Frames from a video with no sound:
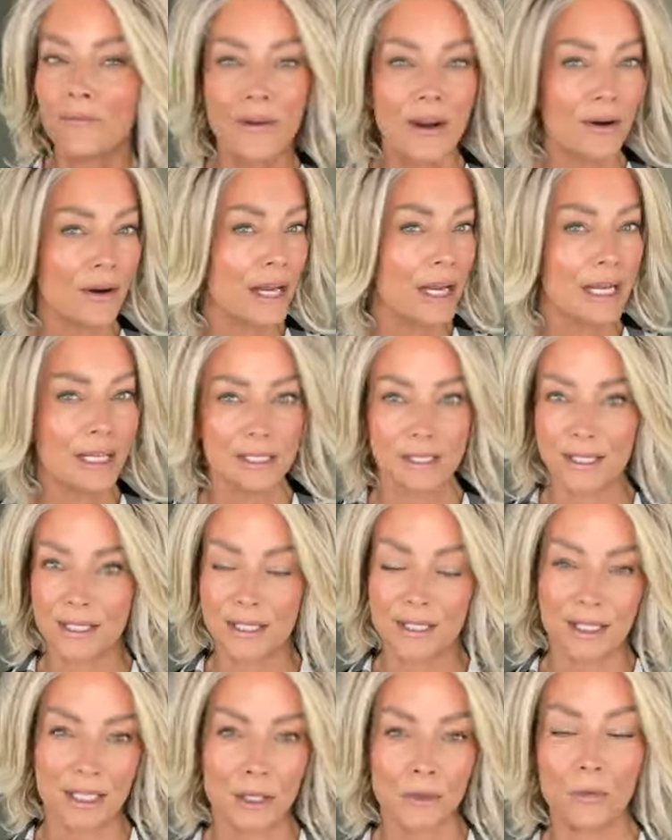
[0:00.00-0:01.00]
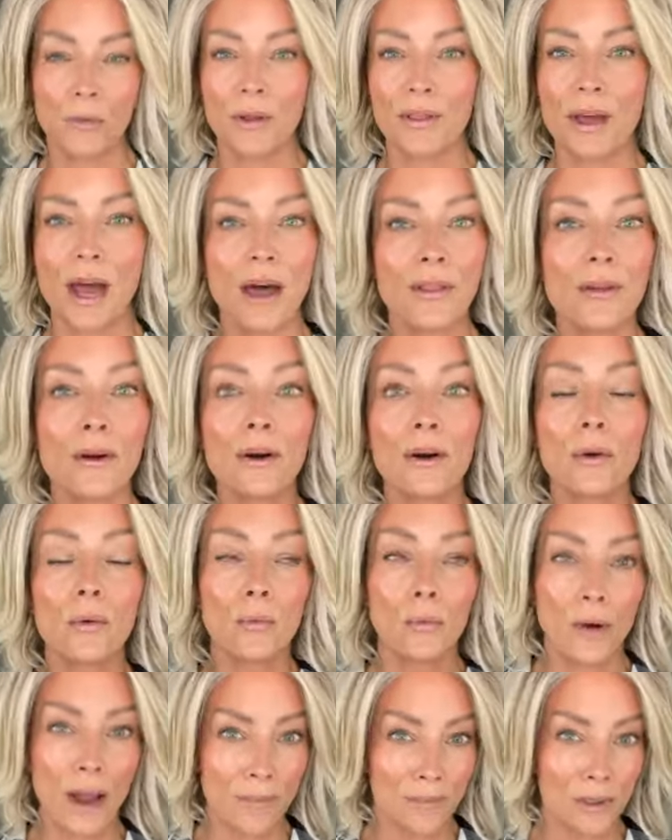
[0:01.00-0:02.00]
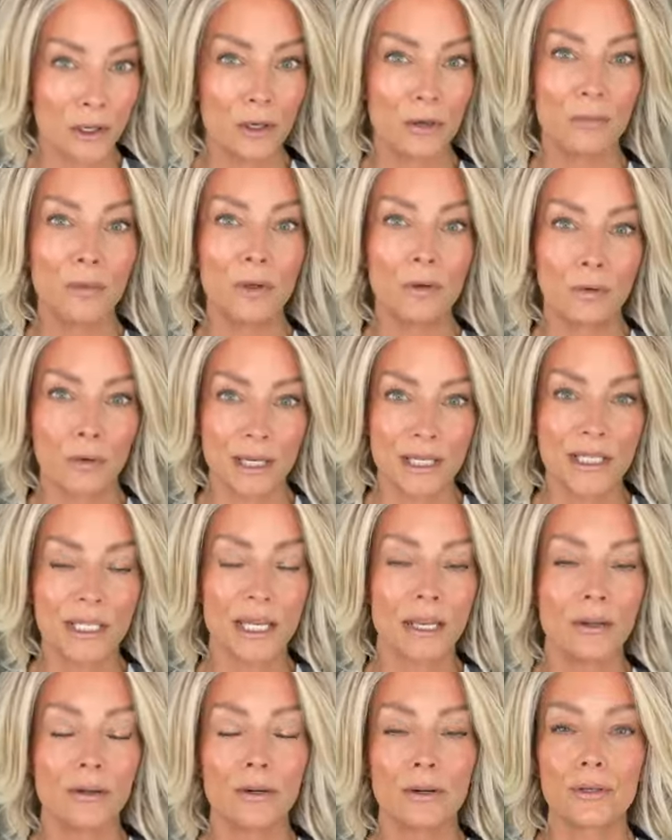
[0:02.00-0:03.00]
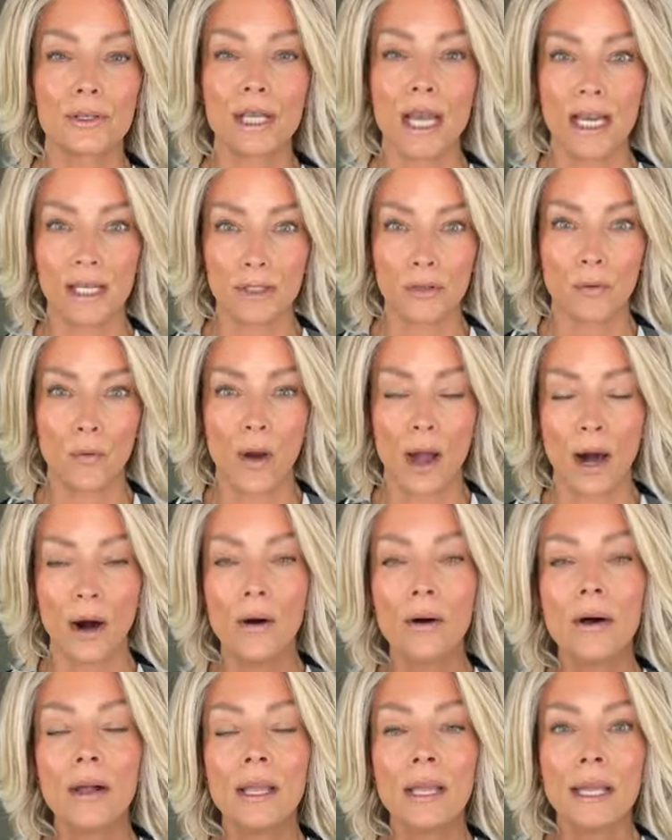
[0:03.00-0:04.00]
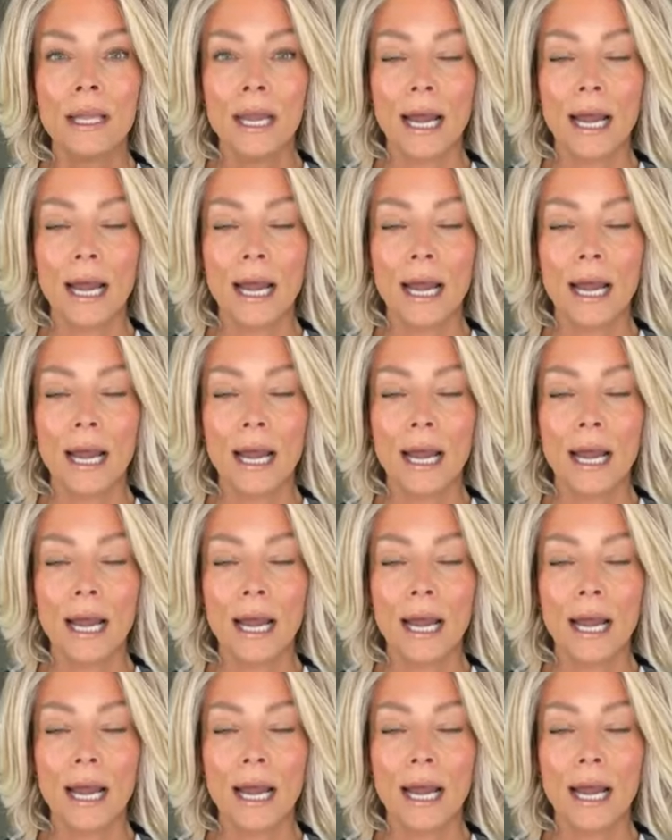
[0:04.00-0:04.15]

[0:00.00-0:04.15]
very consistent with other reputable retailers as well.